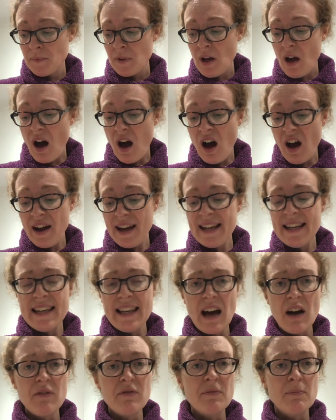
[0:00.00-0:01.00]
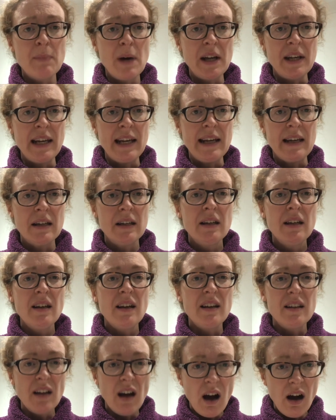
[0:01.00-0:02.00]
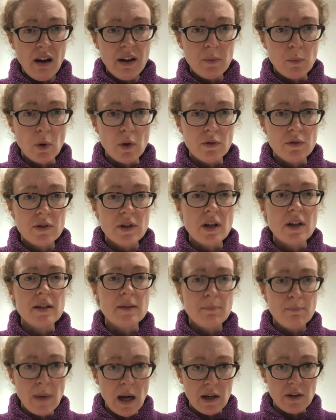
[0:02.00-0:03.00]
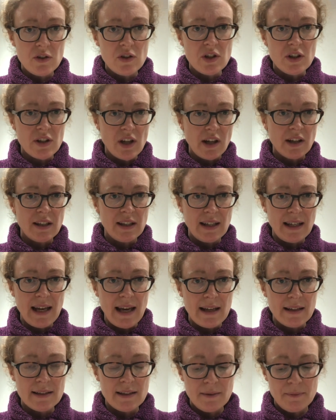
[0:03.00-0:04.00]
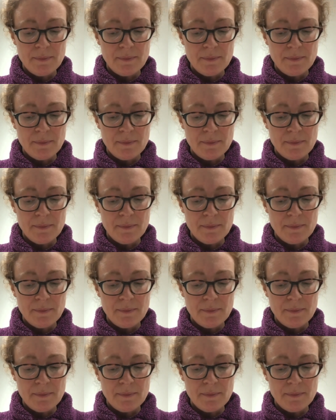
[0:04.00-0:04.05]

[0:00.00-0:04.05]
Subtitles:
"I love money and I want as much as I can get."